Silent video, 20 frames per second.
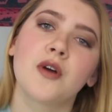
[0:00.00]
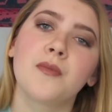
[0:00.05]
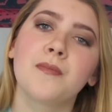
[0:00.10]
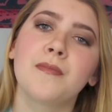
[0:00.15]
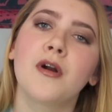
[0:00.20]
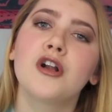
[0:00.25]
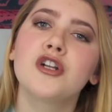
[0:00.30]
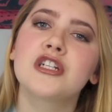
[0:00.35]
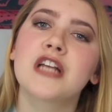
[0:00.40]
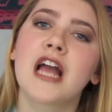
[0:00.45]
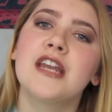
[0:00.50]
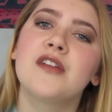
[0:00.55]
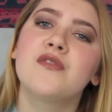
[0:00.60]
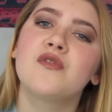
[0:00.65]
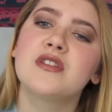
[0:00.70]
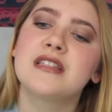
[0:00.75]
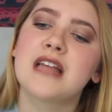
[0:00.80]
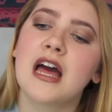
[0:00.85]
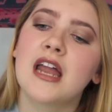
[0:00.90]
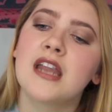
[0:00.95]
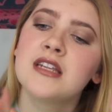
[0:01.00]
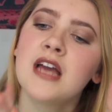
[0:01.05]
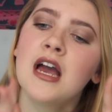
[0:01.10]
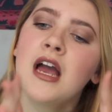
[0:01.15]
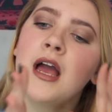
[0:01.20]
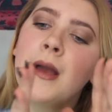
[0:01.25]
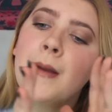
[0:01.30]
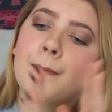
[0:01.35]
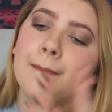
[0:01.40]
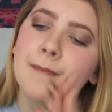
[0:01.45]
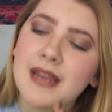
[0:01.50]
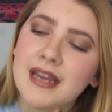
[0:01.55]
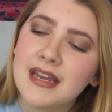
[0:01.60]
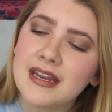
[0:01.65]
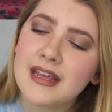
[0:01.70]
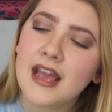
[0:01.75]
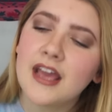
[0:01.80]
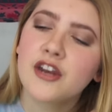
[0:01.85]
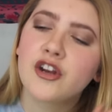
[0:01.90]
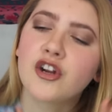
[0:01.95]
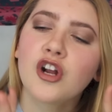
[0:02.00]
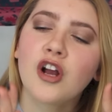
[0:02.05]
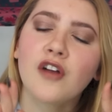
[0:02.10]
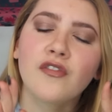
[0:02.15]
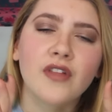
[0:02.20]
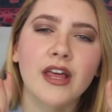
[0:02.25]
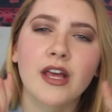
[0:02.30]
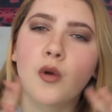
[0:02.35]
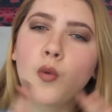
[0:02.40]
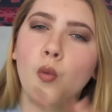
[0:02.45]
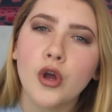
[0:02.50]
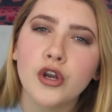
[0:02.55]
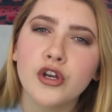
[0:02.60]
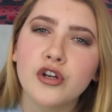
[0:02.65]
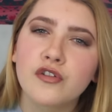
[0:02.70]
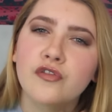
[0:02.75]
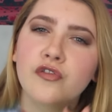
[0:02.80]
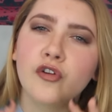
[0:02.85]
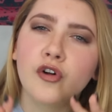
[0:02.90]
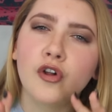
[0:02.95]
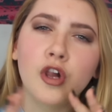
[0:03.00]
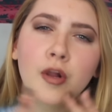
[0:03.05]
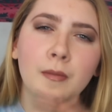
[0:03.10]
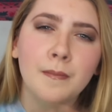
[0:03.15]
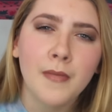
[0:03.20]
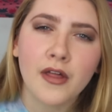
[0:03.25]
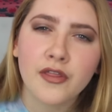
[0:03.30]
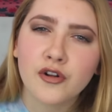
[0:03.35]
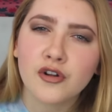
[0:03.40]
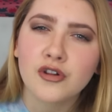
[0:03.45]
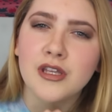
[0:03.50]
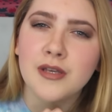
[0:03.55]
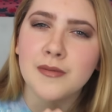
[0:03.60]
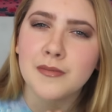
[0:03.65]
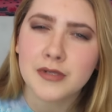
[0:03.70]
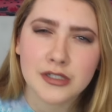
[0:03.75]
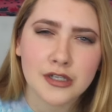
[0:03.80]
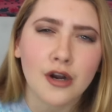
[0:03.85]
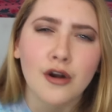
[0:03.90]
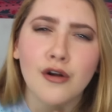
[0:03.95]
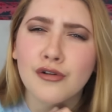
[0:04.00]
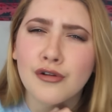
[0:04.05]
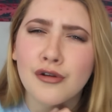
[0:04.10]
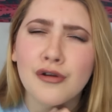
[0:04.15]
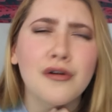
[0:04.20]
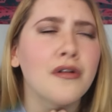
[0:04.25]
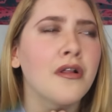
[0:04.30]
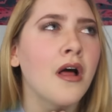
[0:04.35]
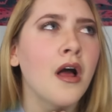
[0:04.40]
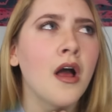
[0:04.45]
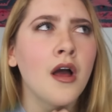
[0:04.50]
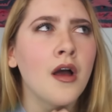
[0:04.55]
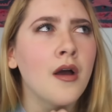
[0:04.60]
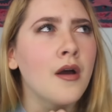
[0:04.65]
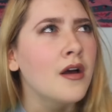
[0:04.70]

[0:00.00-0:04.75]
So Marge kind of was that mediator of like wonderful motherly maternal